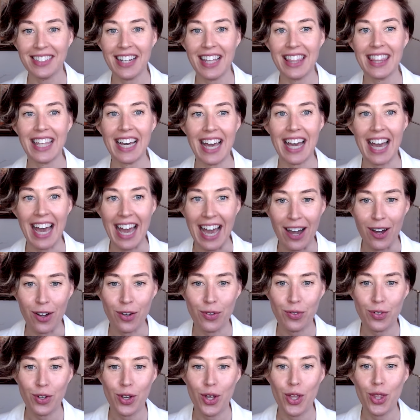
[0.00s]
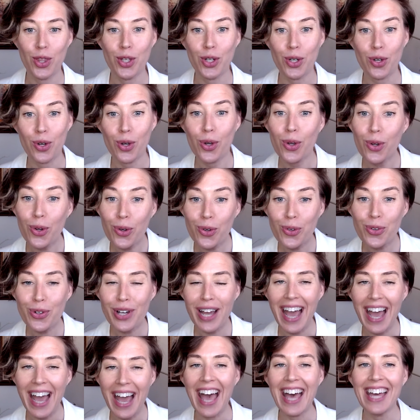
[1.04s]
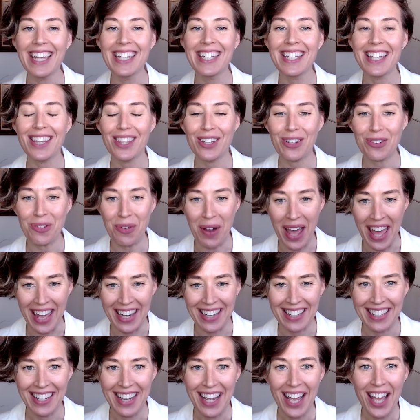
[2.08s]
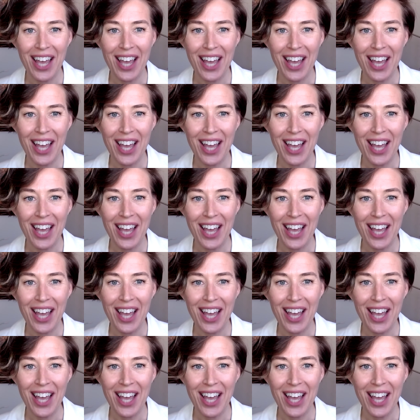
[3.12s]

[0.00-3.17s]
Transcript: the how, the who, and the when.